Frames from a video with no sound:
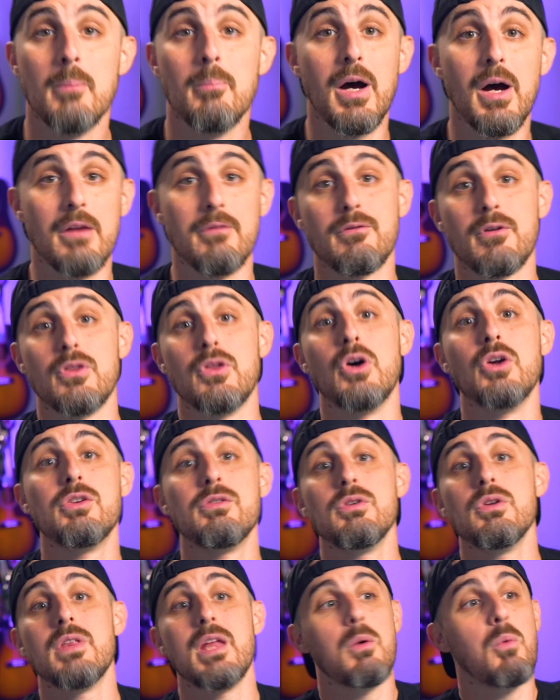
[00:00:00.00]
But for those of
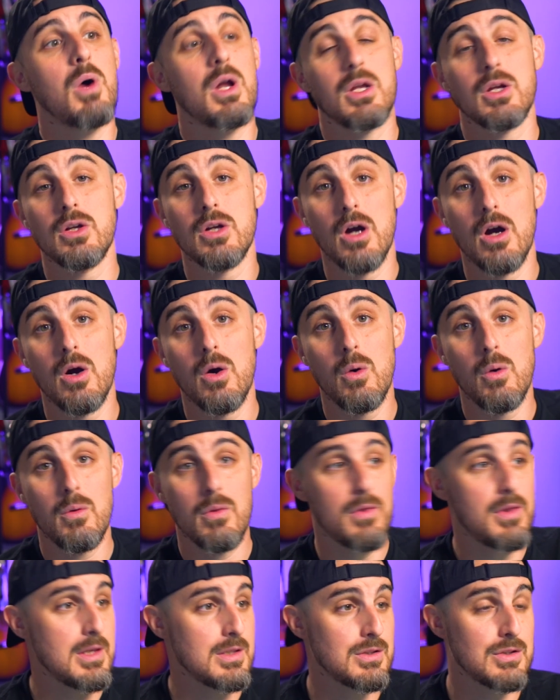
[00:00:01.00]
you that want to go
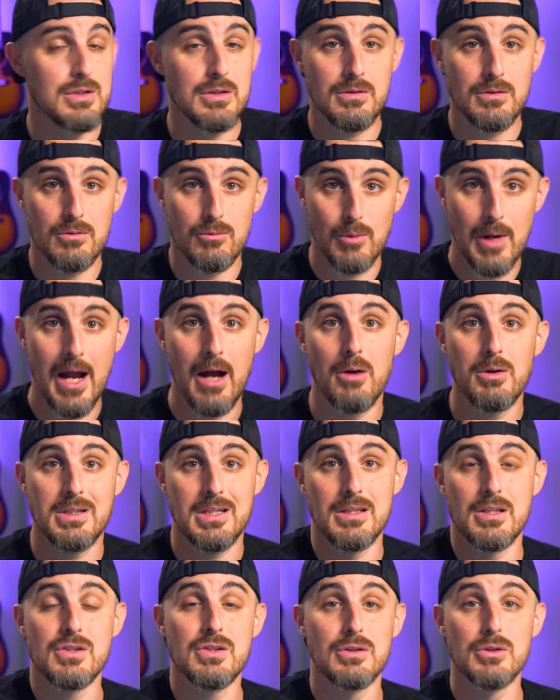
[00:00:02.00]
this route
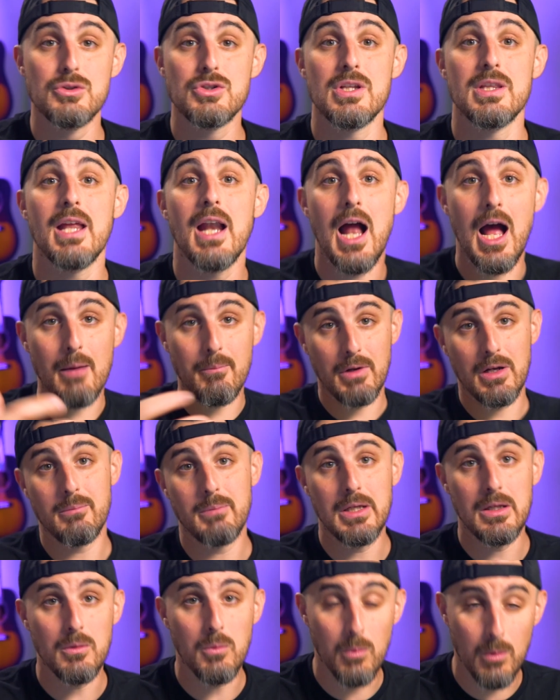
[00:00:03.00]
and the solution that I'm going to
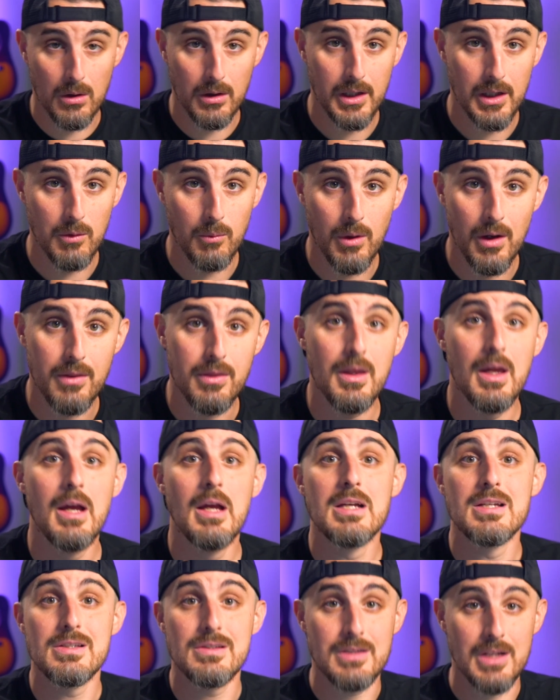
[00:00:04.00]
be working with,
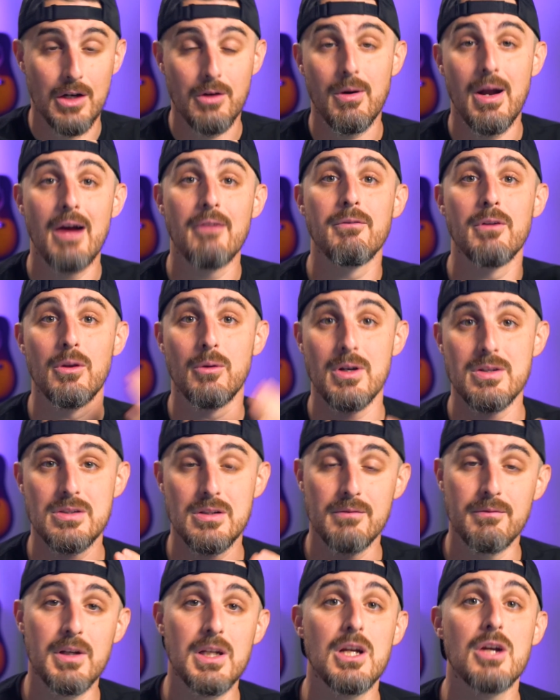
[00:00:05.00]
Stick around for the rest of
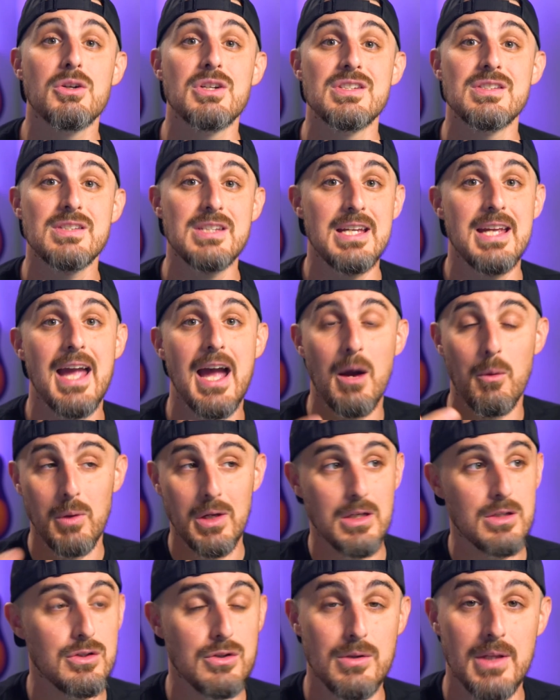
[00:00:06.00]
the video to see how we
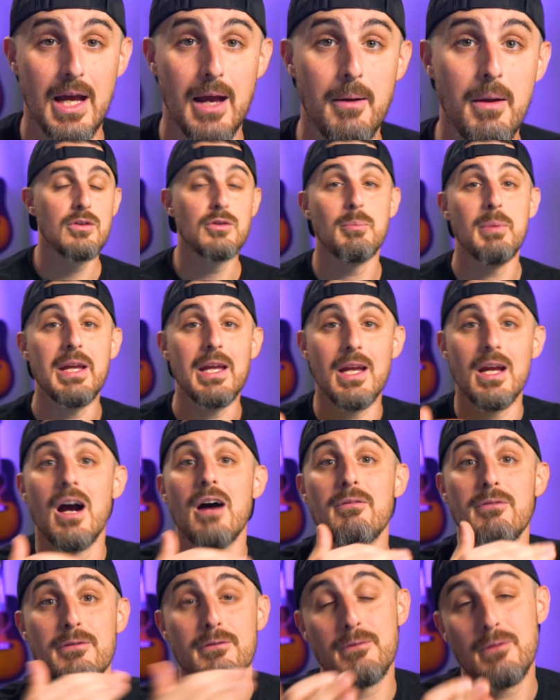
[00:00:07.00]
can do that. Speaking
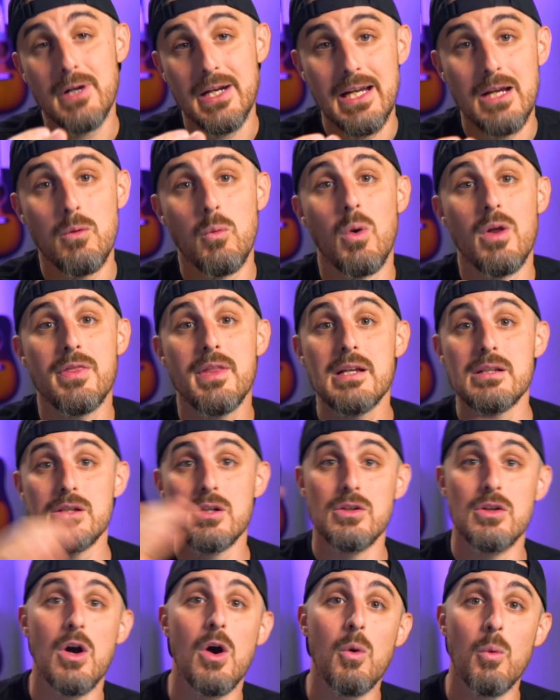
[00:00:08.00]
of free, one thing to
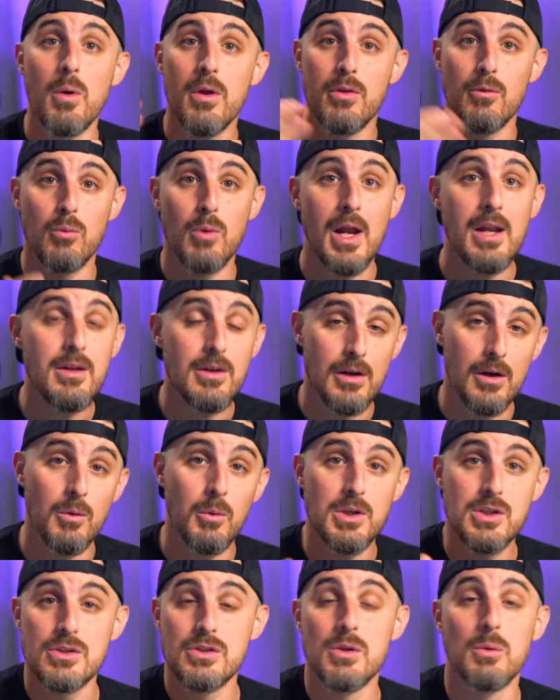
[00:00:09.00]
note with Render,
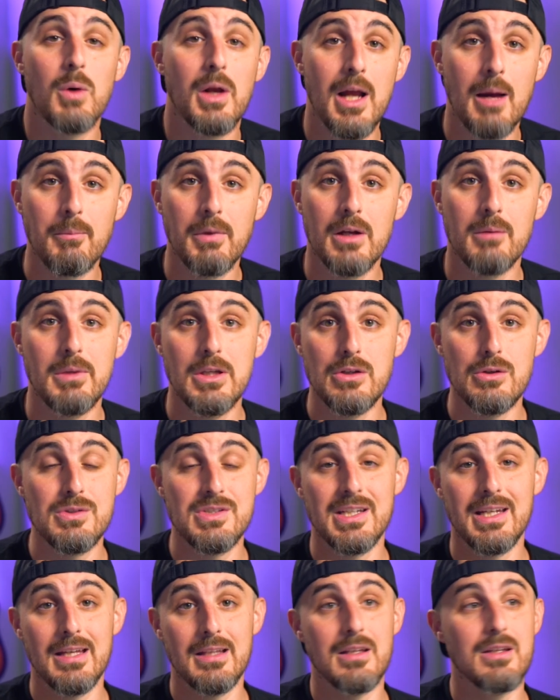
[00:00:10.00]
which is the one I'm gonna be
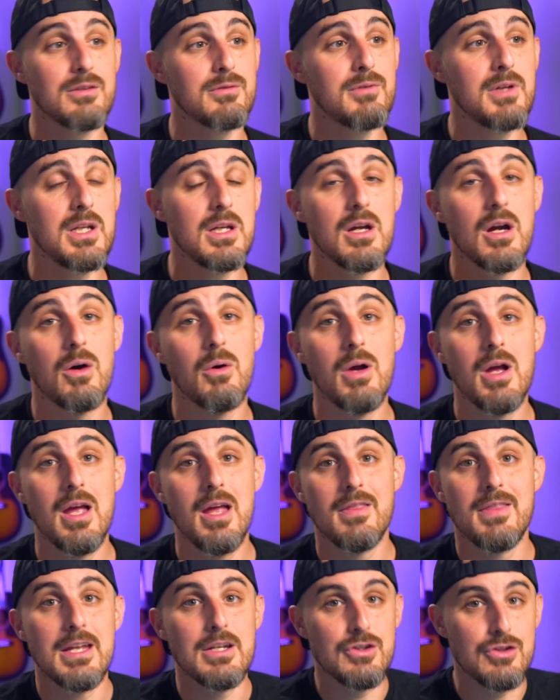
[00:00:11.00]
using in this video,
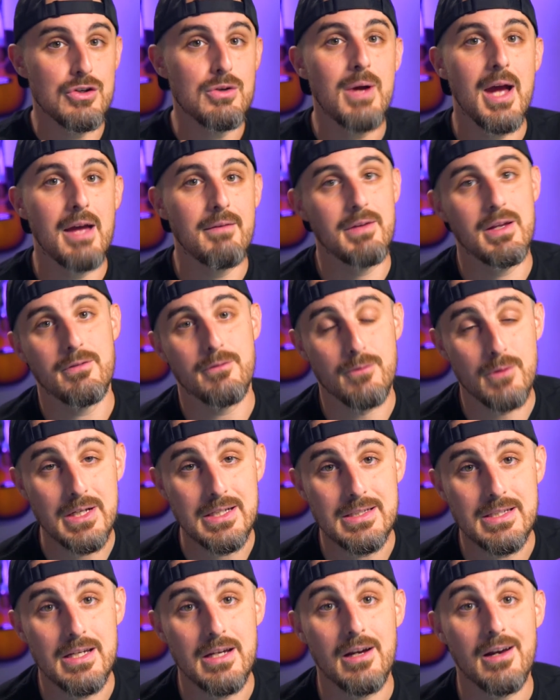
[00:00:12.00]
they do have a free
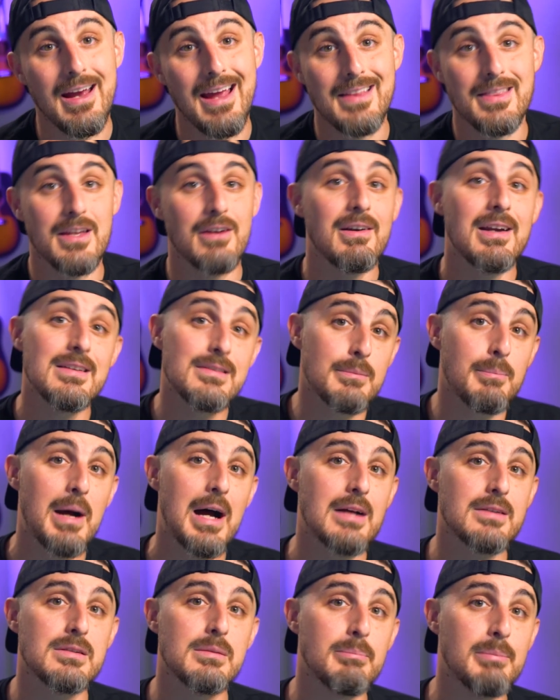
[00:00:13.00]
tier and there is a
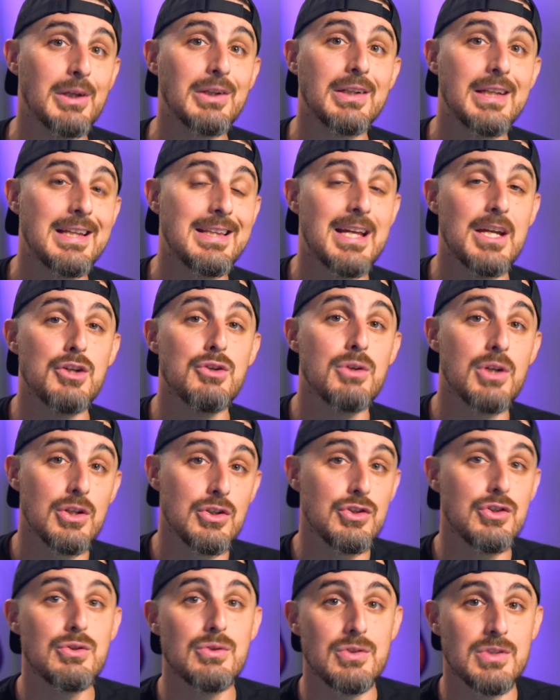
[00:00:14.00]
possibility that you
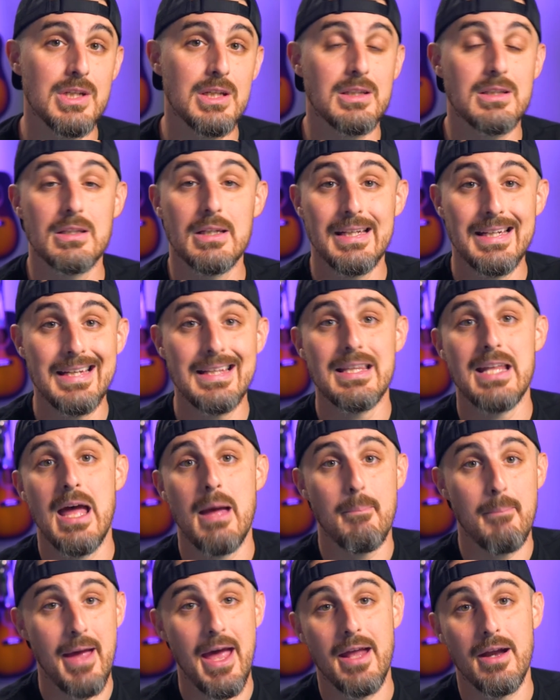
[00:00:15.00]
can use it in
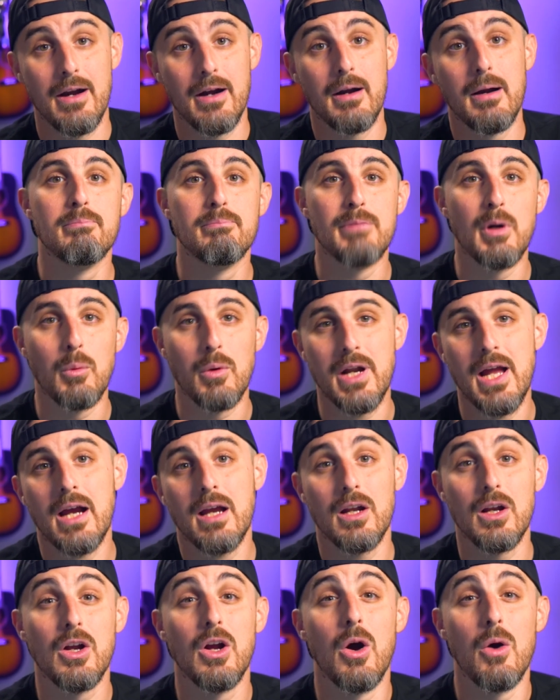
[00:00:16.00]
that manner, but we're not
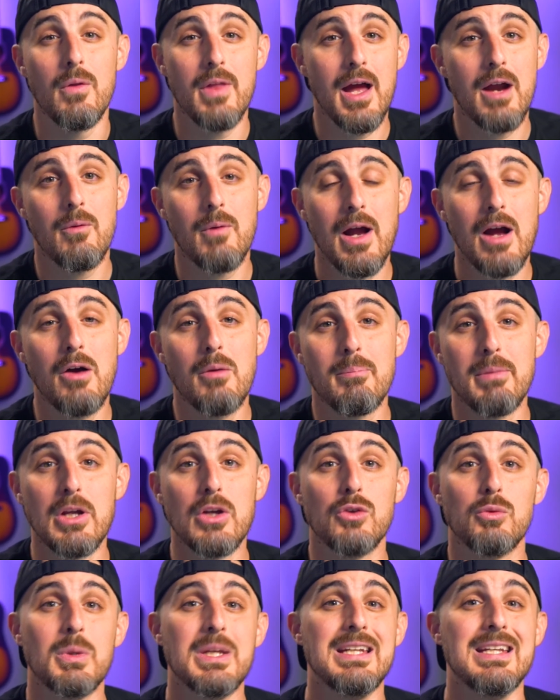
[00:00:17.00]
gonna go that route because
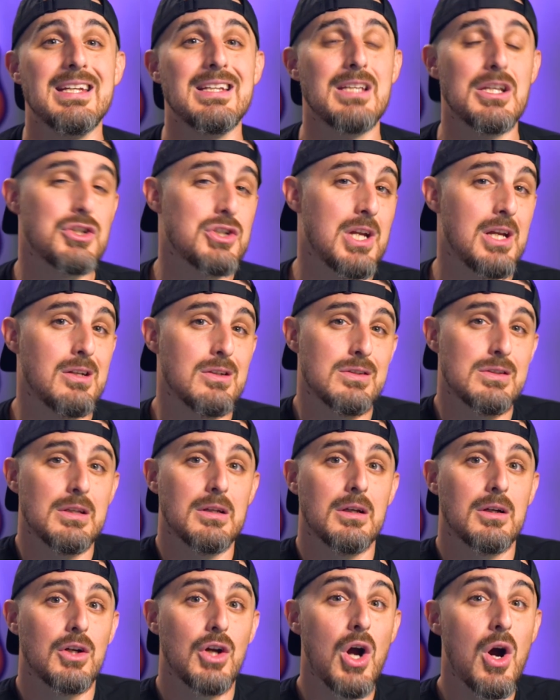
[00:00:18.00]
we need to change
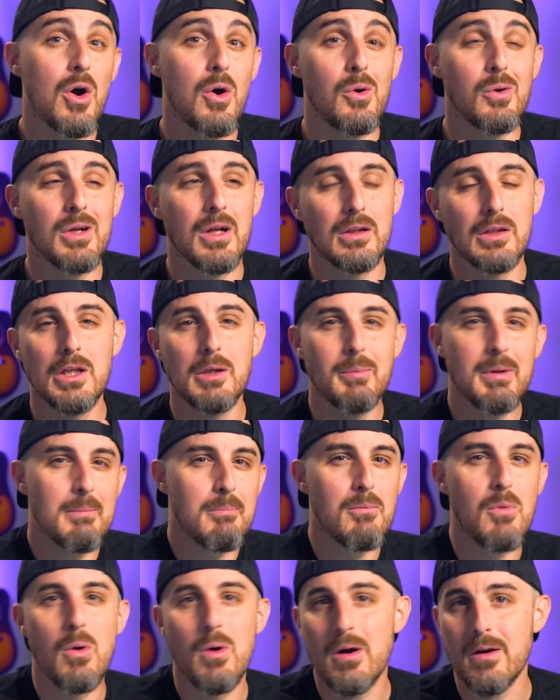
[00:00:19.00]
the code a little bit
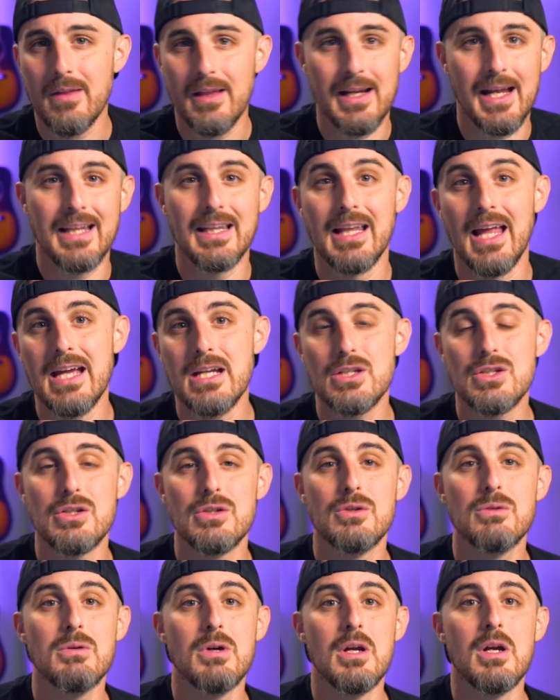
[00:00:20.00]
more than I'd like
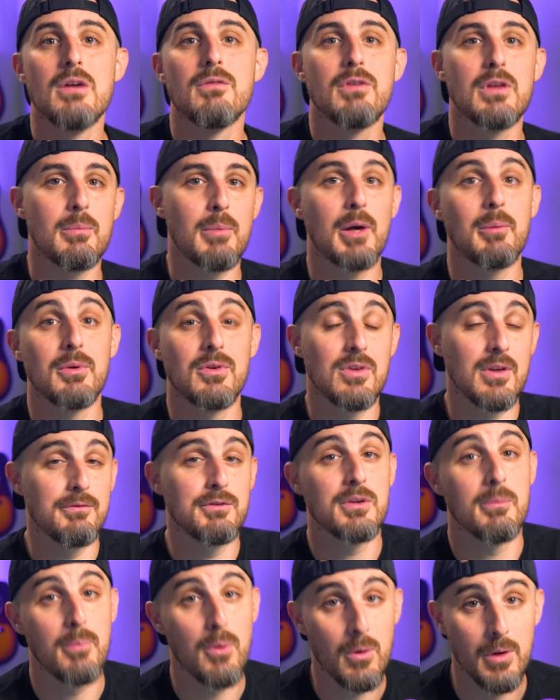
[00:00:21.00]
to for the purposes of
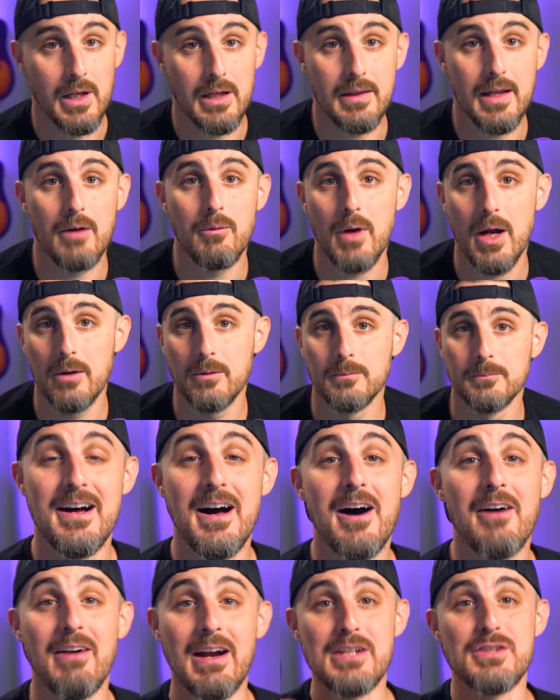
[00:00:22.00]
supporting that route.
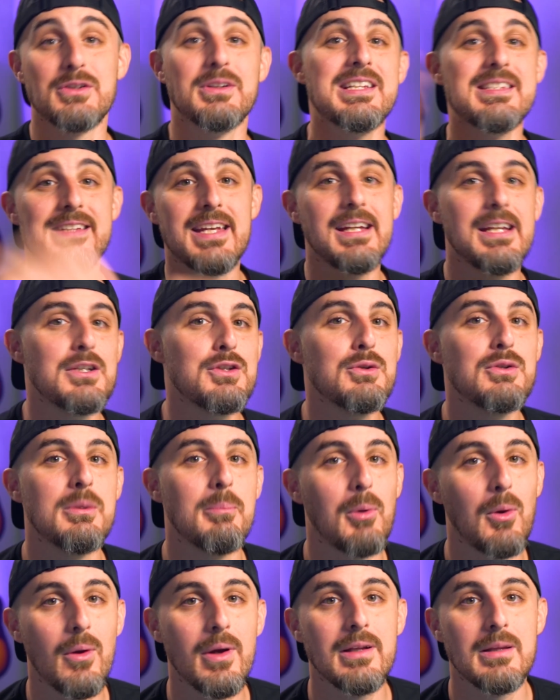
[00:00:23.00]
All right, so let's get into
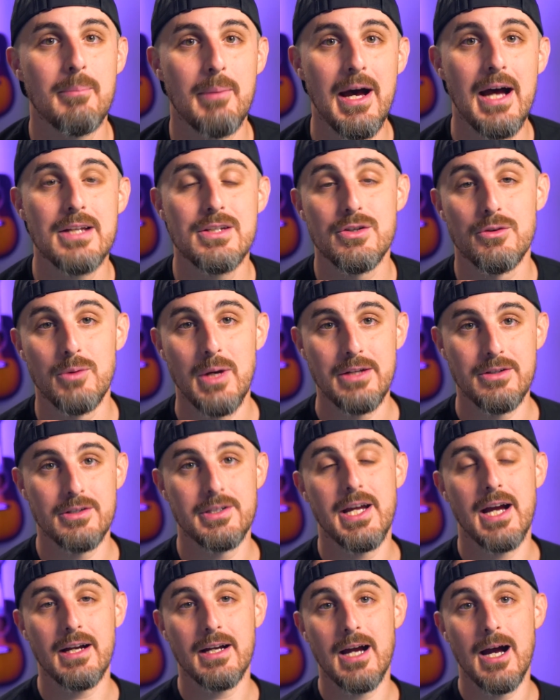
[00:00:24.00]
deploying the bot to
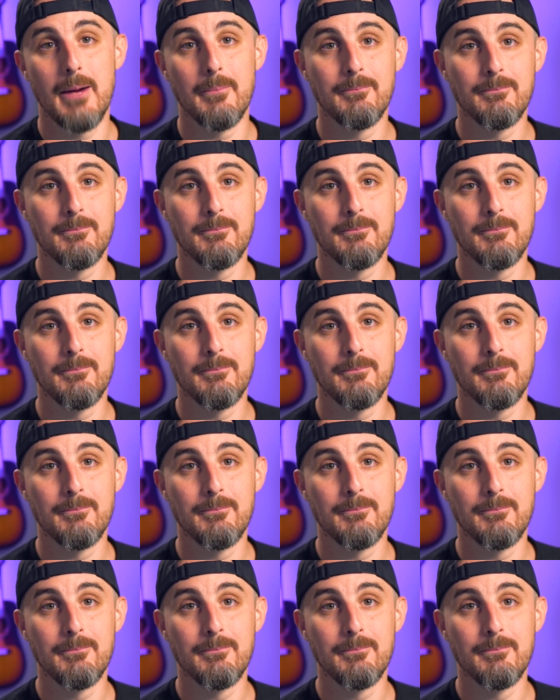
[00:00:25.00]
render.com.